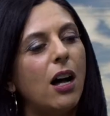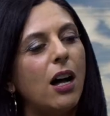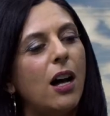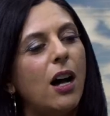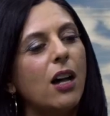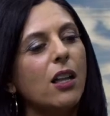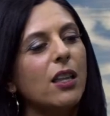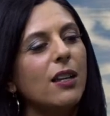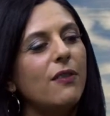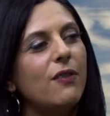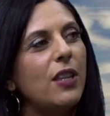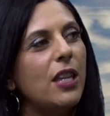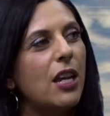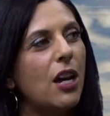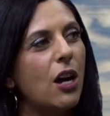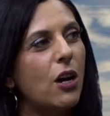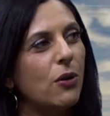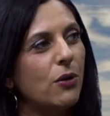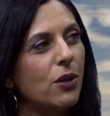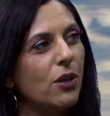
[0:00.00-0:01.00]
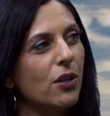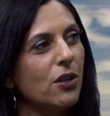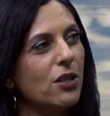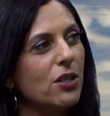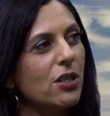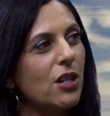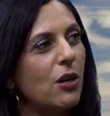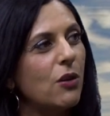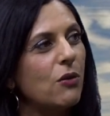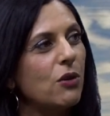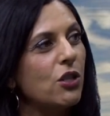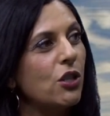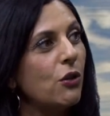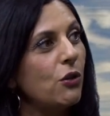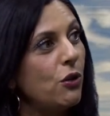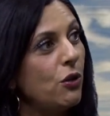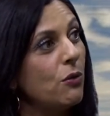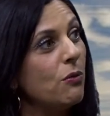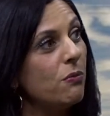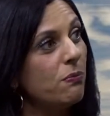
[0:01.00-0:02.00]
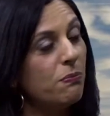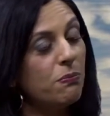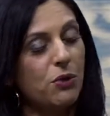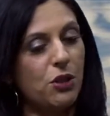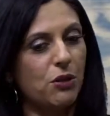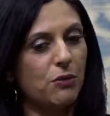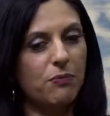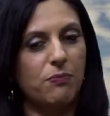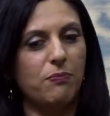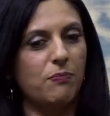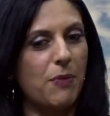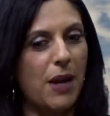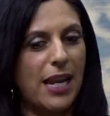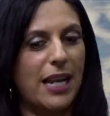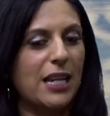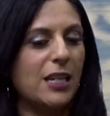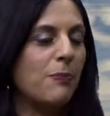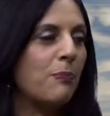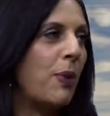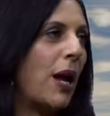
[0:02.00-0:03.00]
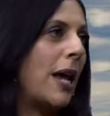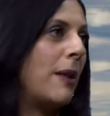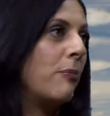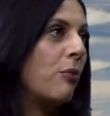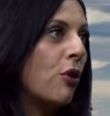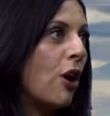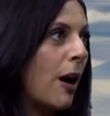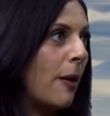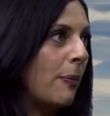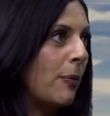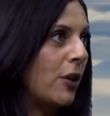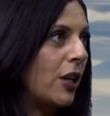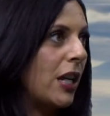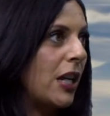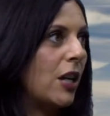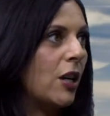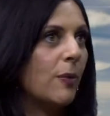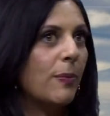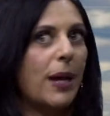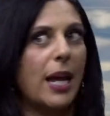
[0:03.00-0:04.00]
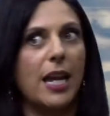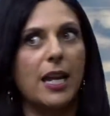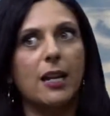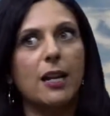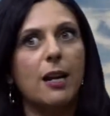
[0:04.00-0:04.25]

all of the owners, so you I guess buy property or buy